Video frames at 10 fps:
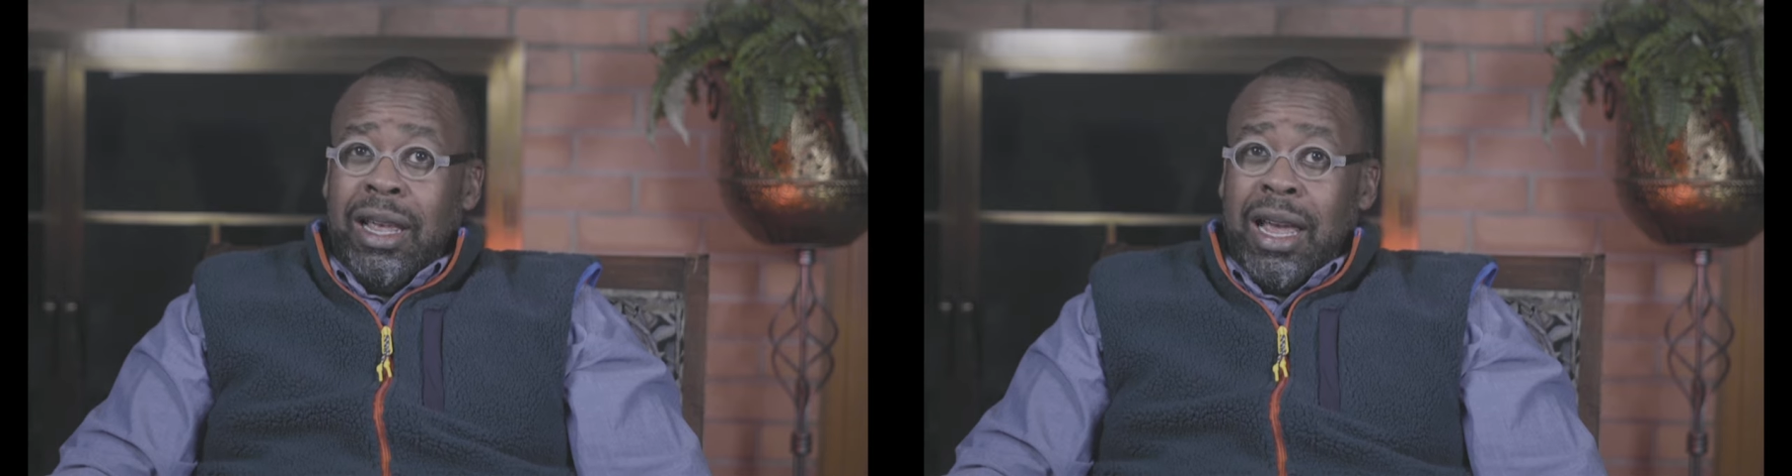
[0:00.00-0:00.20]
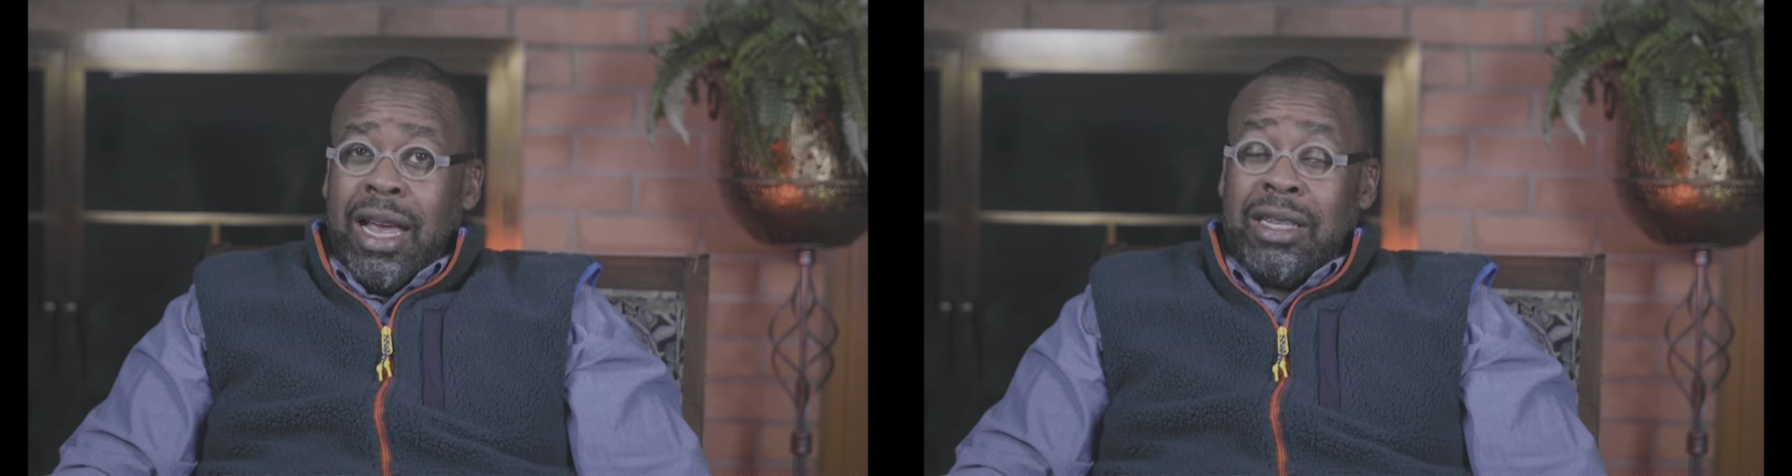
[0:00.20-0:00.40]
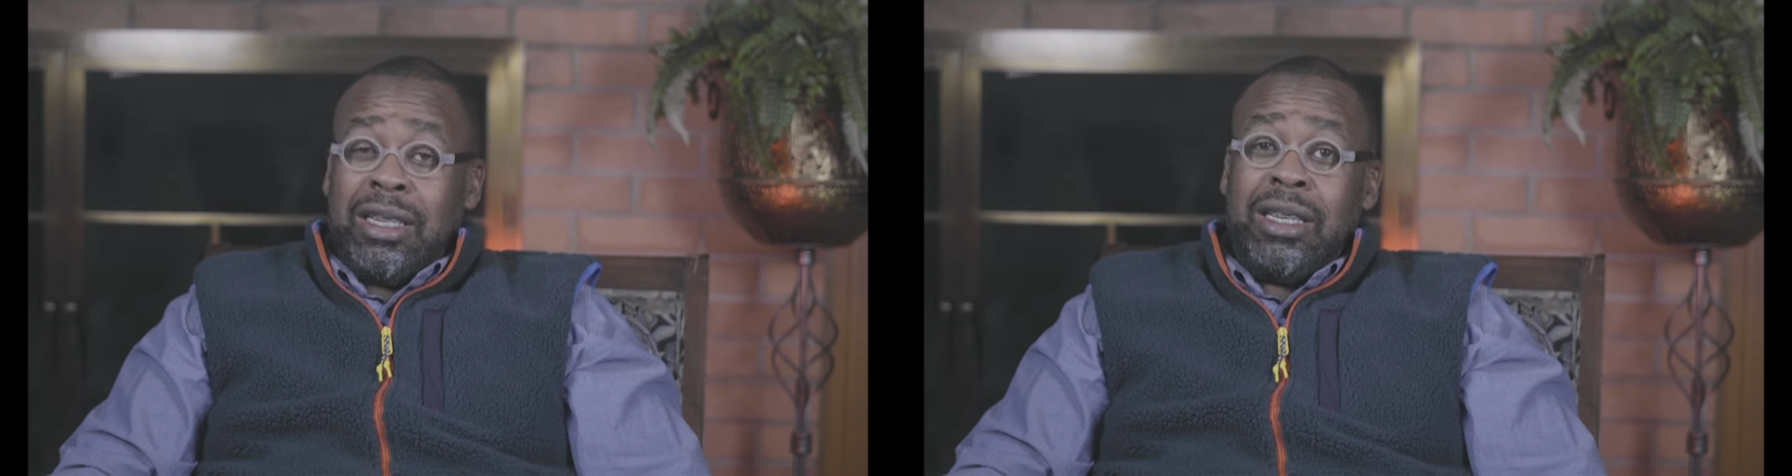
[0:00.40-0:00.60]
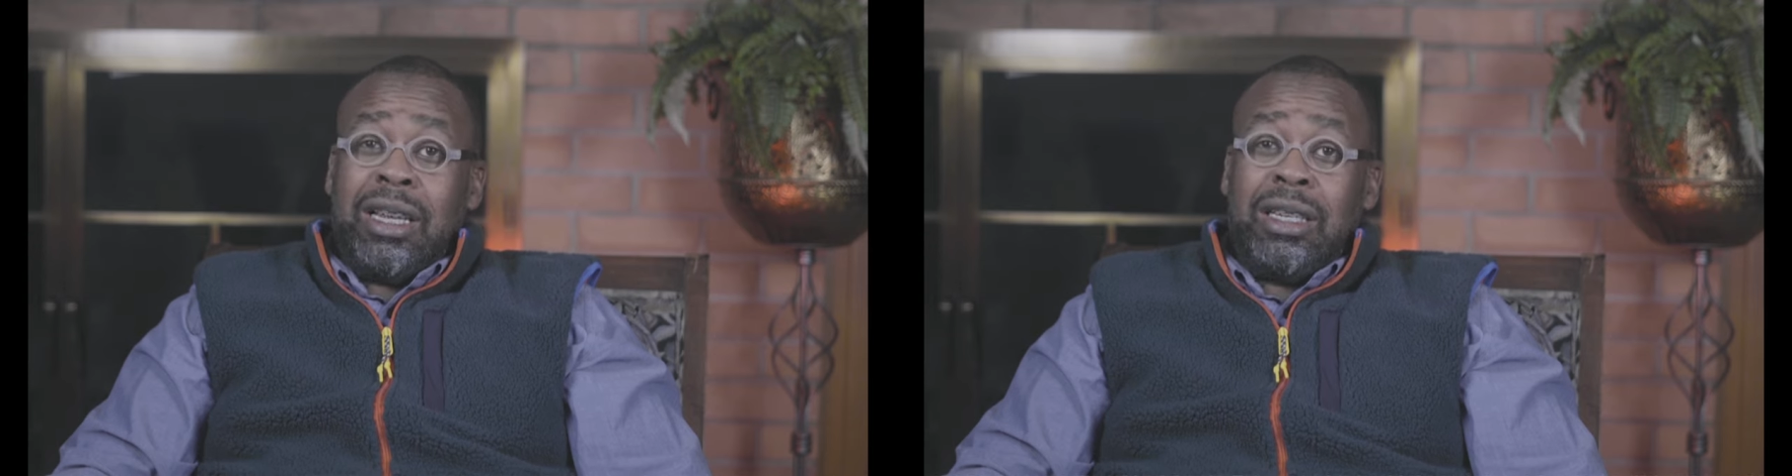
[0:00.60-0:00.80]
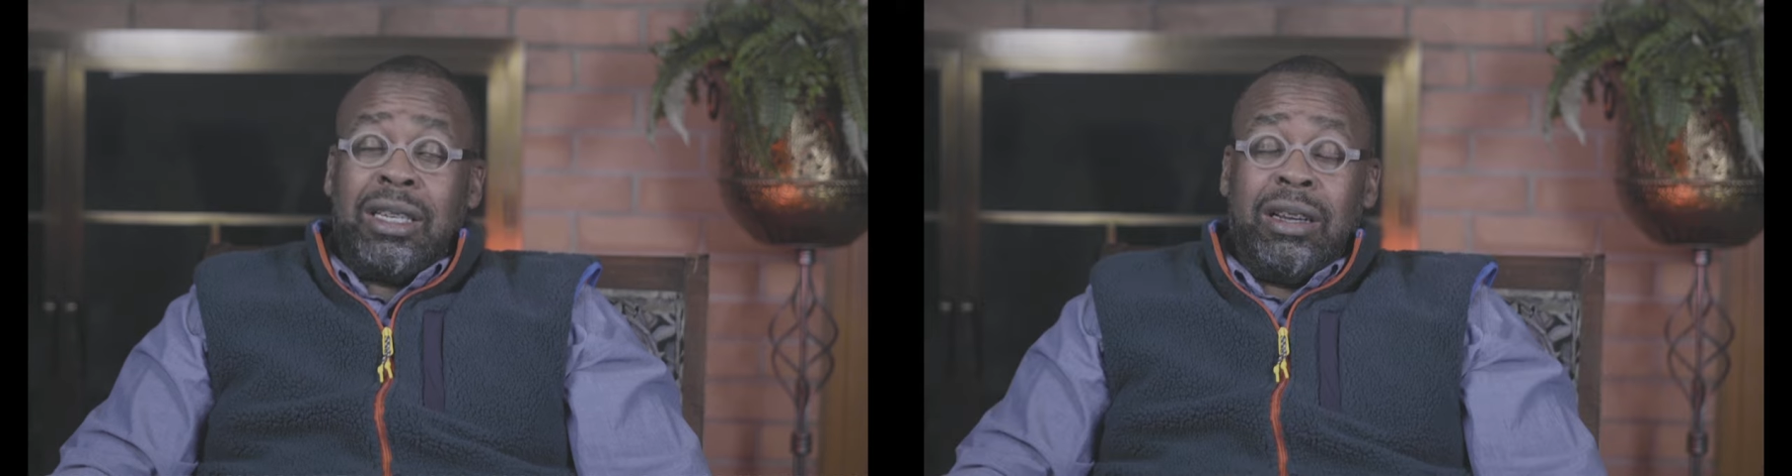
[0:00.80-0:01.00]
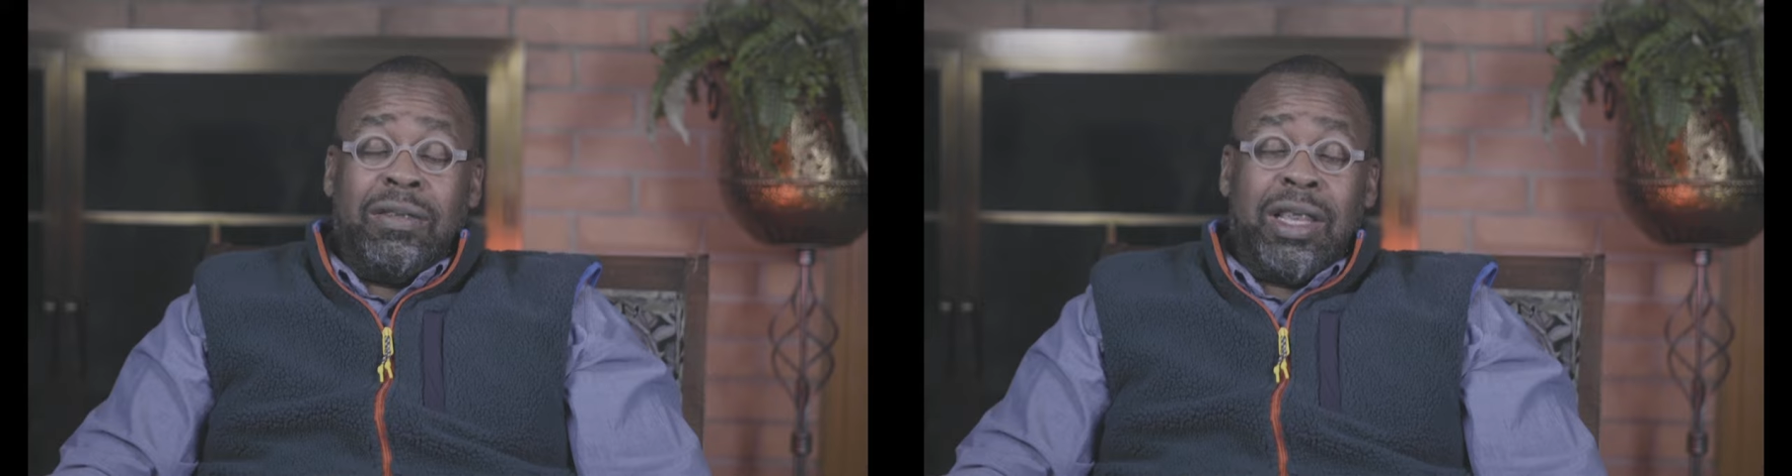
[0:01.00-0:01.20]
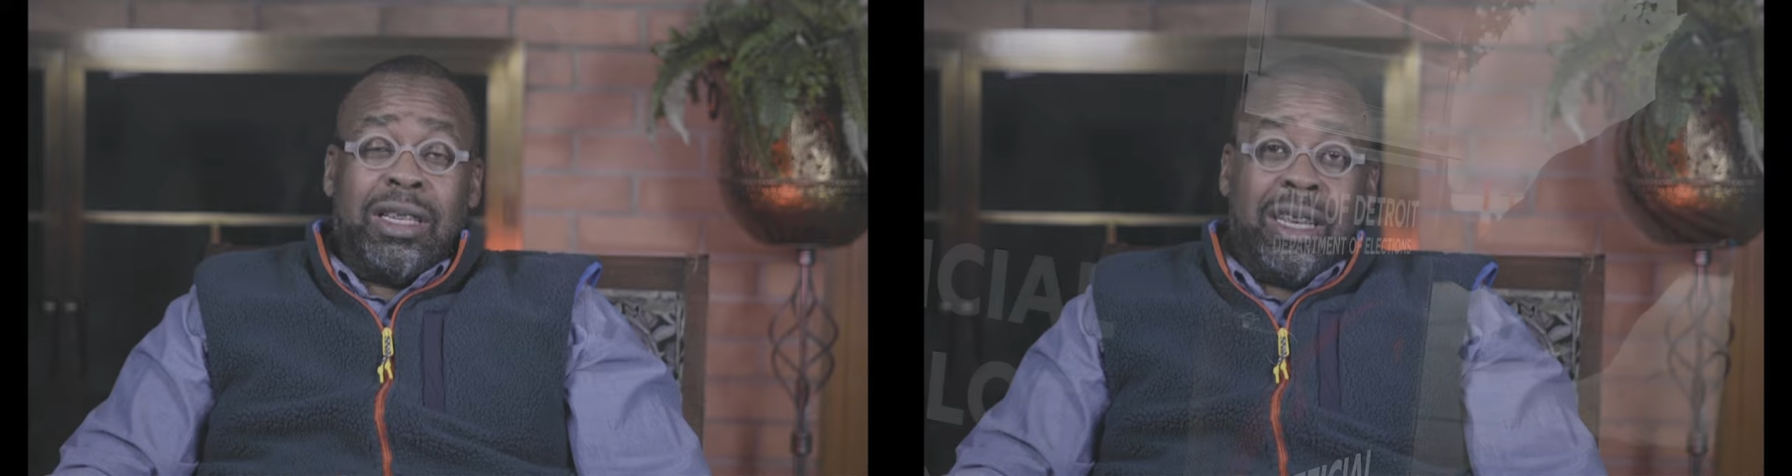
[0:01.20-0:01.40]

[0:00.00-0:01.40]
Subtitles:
as a citizen of this